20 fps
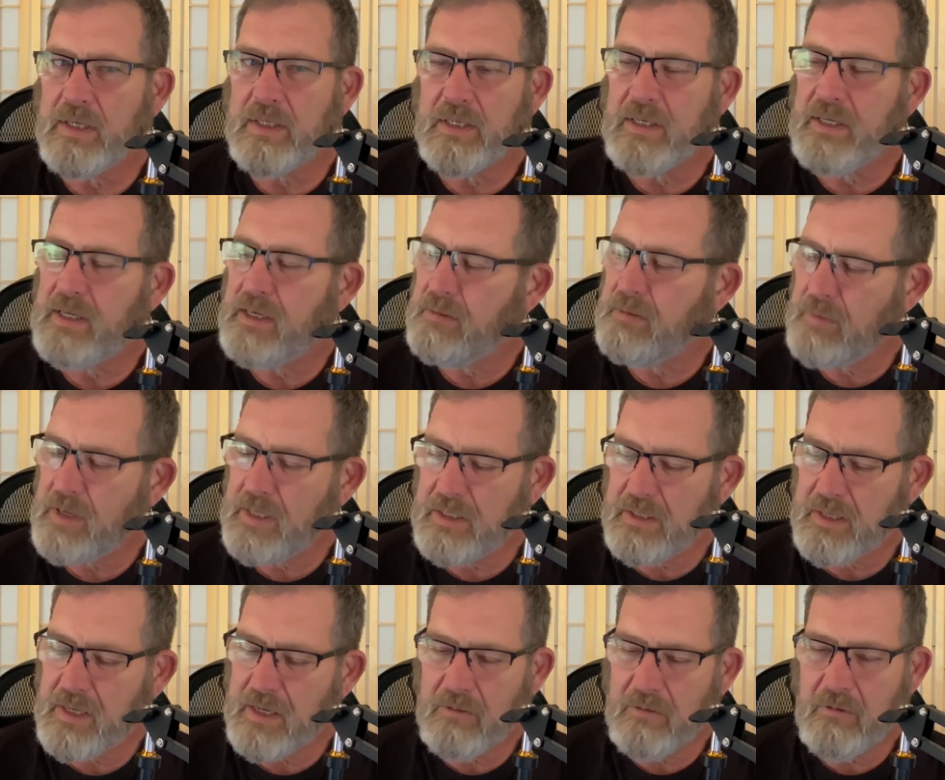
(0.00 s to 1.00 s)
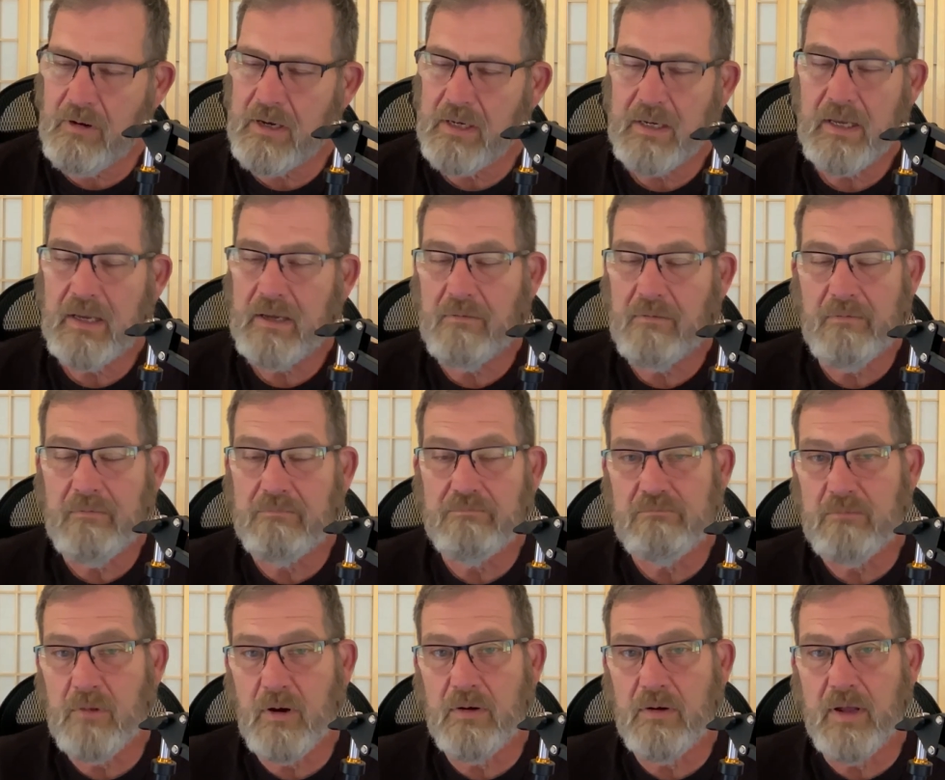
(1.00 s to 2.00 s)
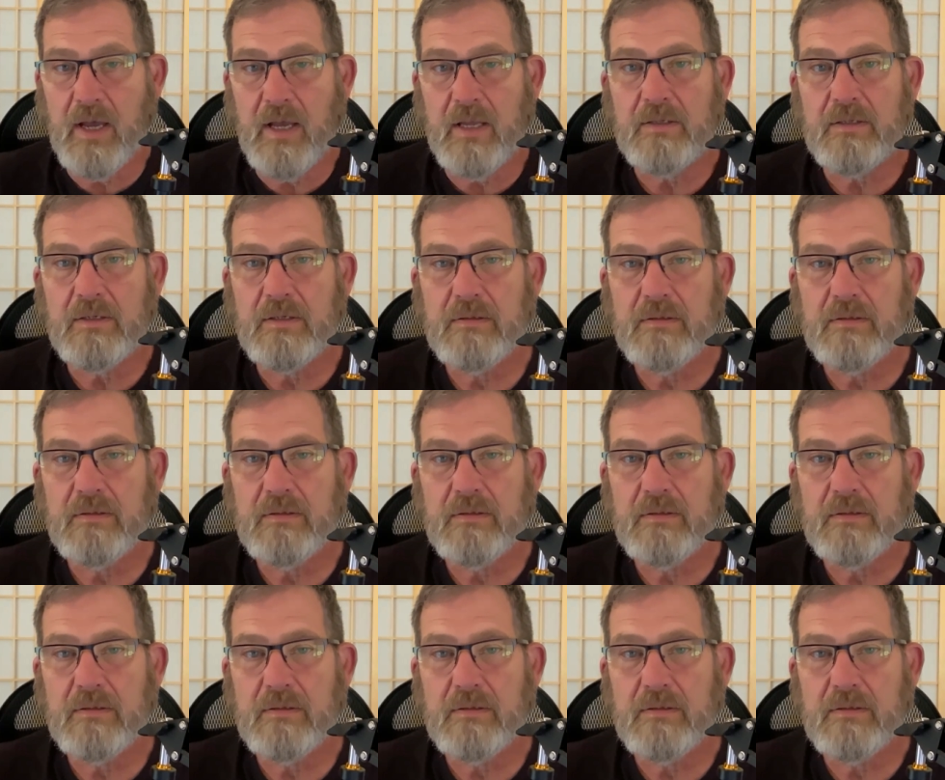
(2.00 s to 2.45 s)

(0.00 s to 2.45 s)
today and make today a great day or, or not.